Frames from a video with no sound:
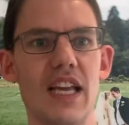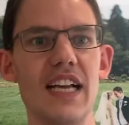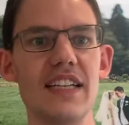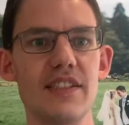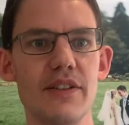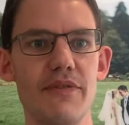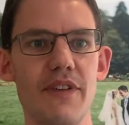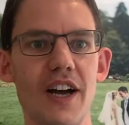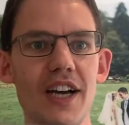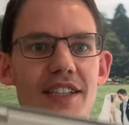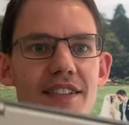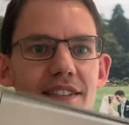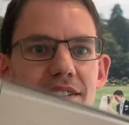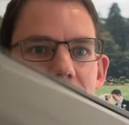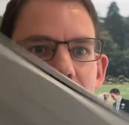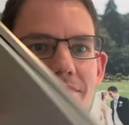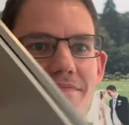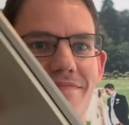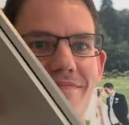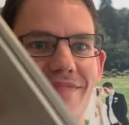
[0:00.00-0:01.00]
A
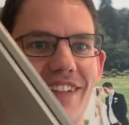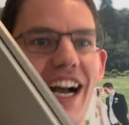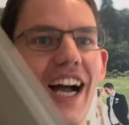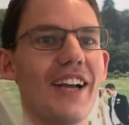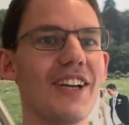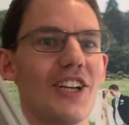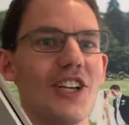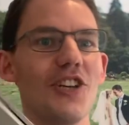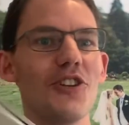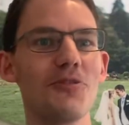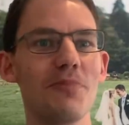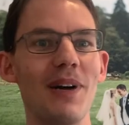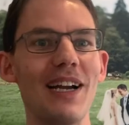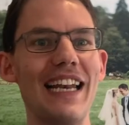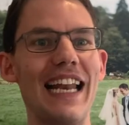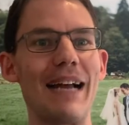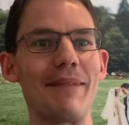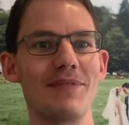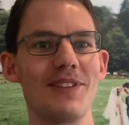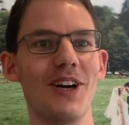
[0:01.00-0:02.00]
device. I'm going to use my
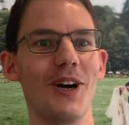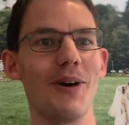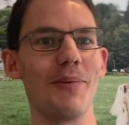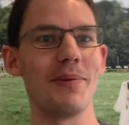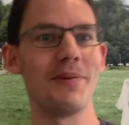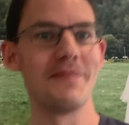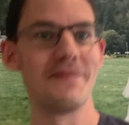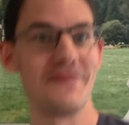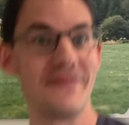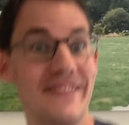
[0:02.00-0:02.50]
laptop.